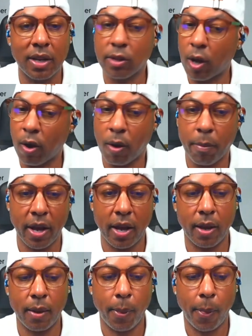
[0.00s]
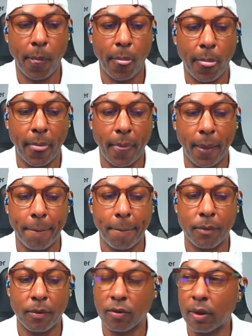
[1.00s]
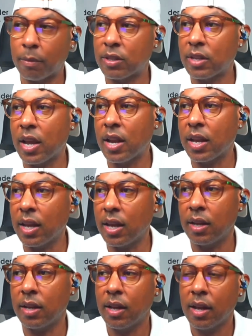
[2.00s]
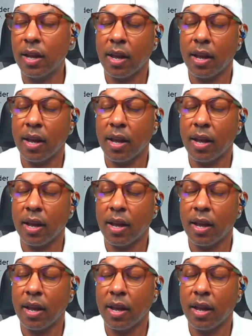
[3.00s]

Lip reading: it's all bad. I'm gonna say it again.